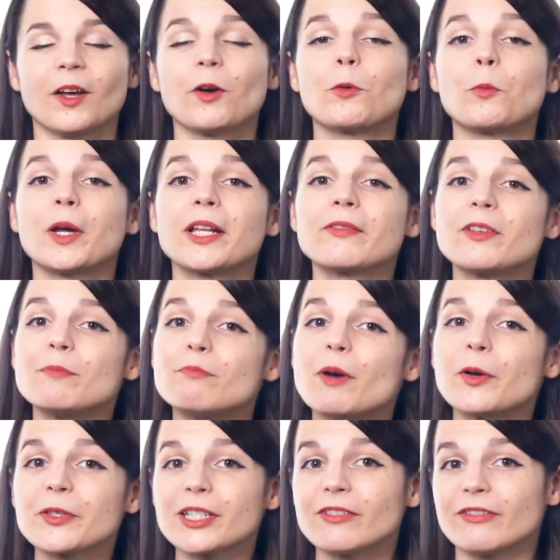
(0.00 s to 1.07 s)
One of the
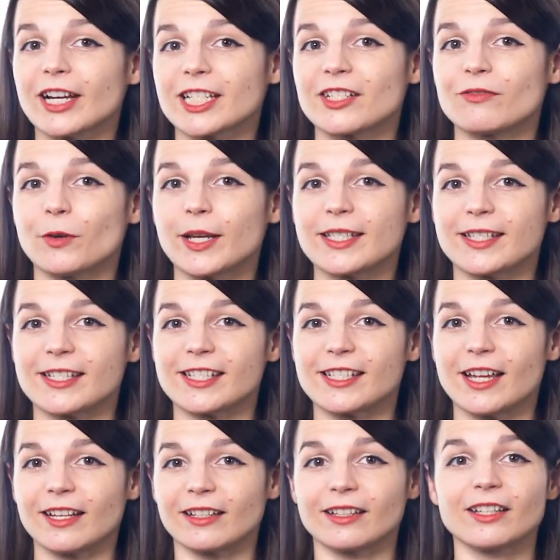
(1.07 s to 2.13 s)
most effective ways to
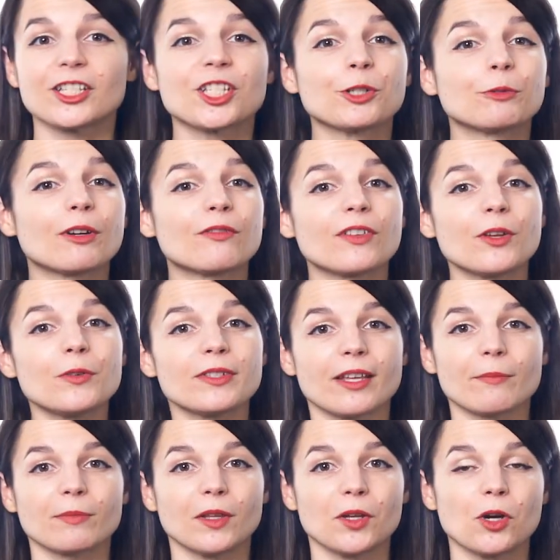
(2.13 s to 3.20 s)
study is to review
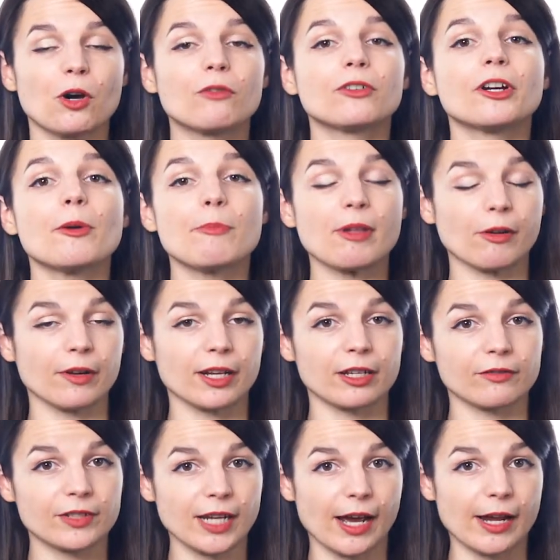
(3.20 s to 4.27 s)
something over a period
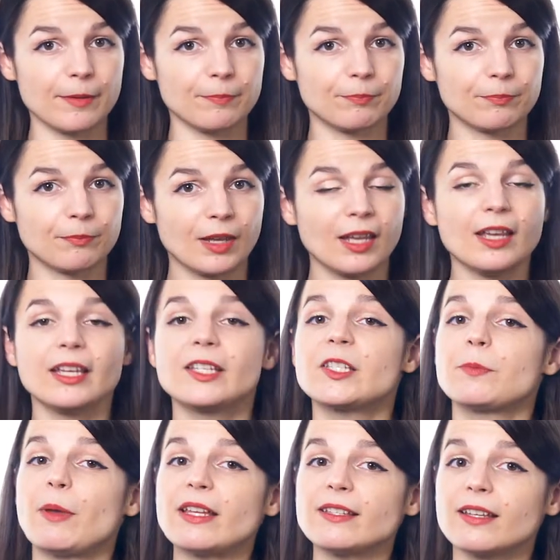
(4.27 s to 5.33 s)
of time.
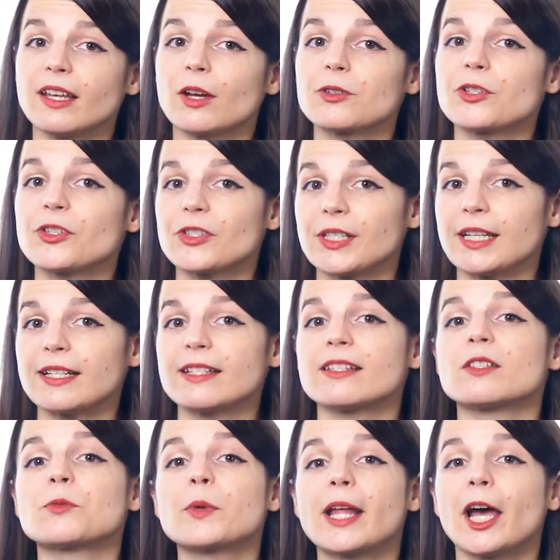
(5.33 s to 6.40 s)
Spacing out your studies
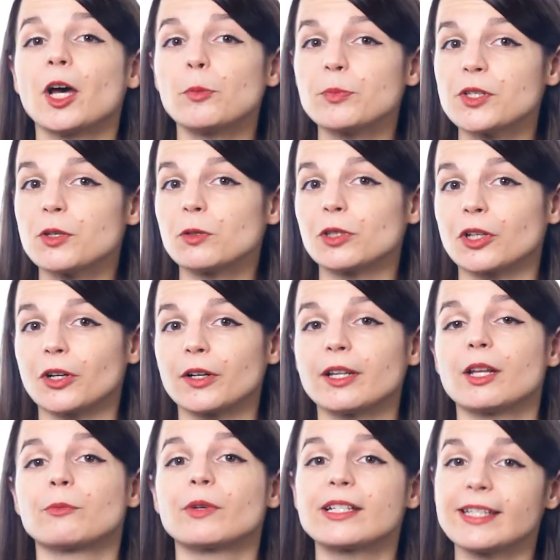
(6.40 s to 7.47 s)
is what helps you learn
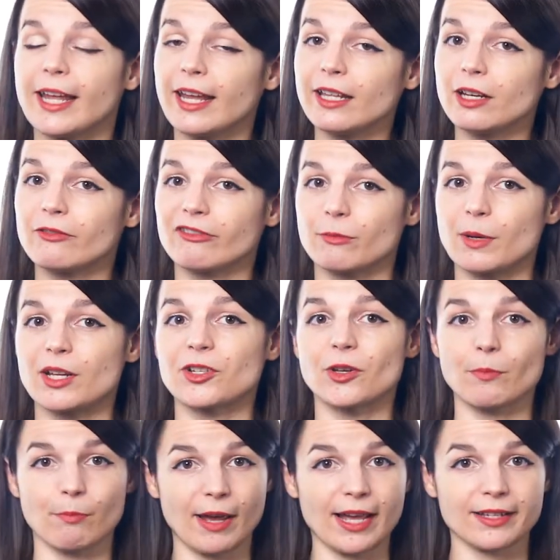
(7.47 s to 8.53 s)
and retain
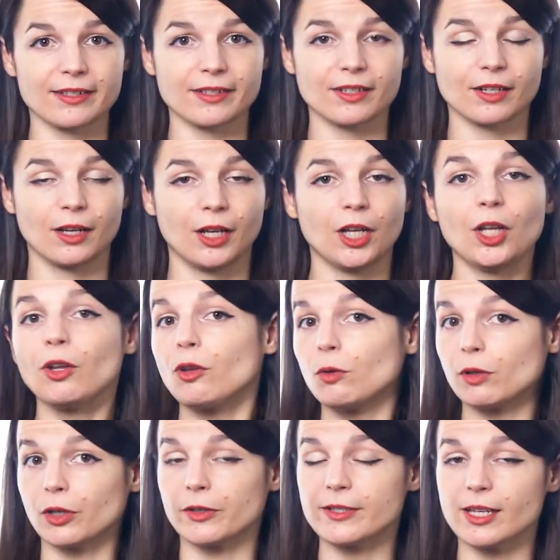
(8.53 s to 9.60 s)
information best. You
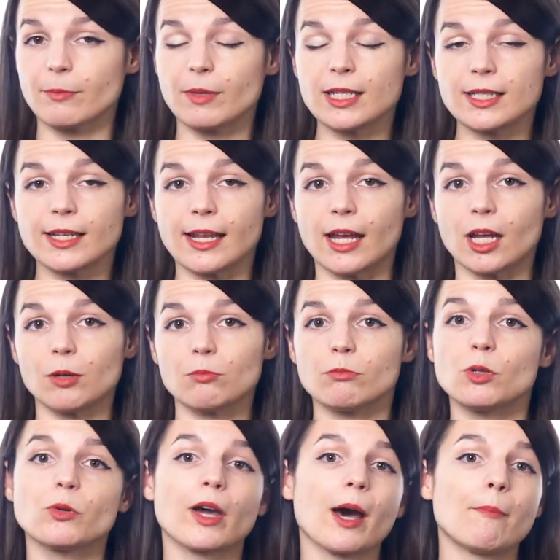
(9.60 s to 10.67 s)
learn something today,
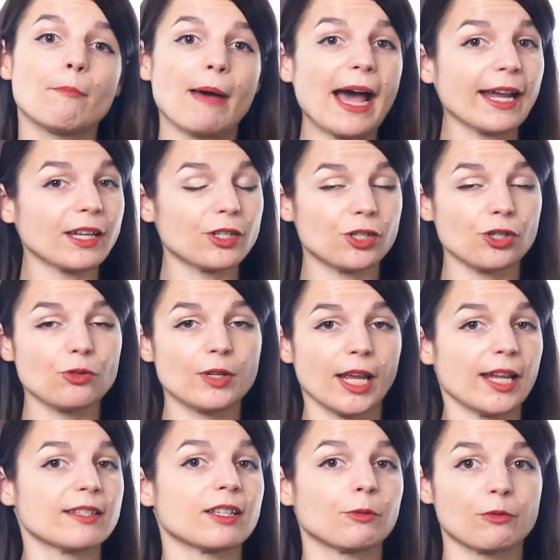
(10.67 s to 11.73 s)
you come back in 2
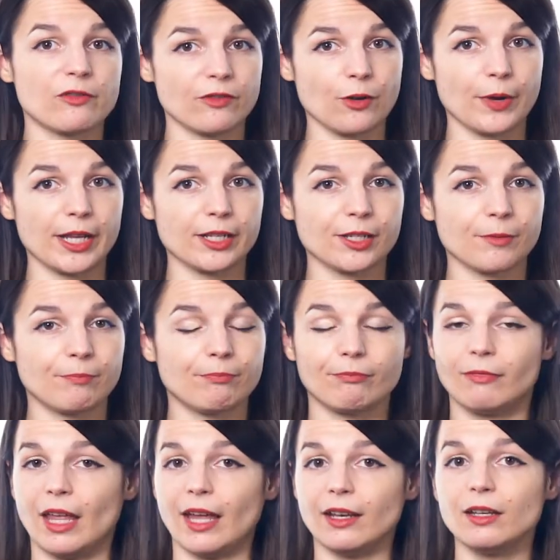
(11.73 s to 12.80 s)
days and review it.
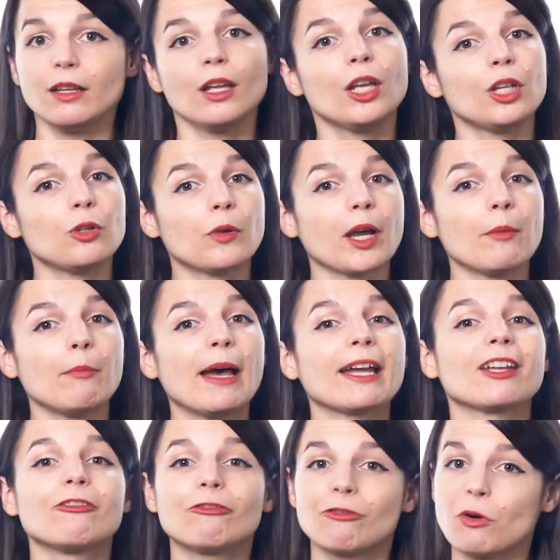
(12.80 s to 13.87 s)
Then, you come
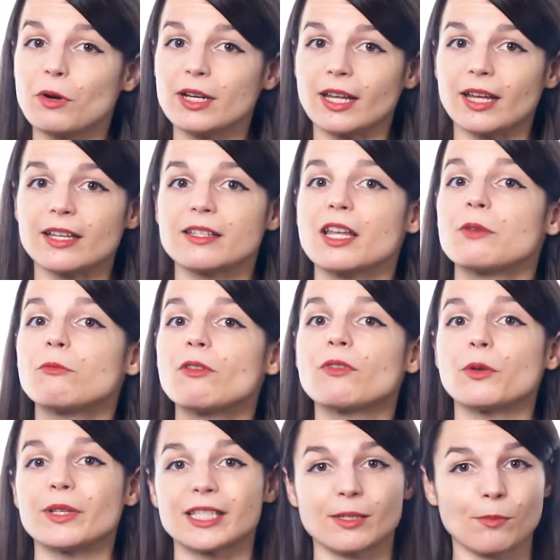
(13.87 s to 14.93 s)
back in 4 days and
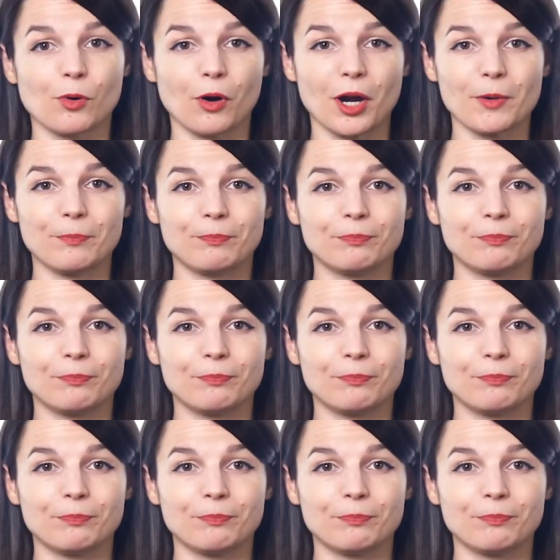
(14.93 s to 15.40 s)
review it some more.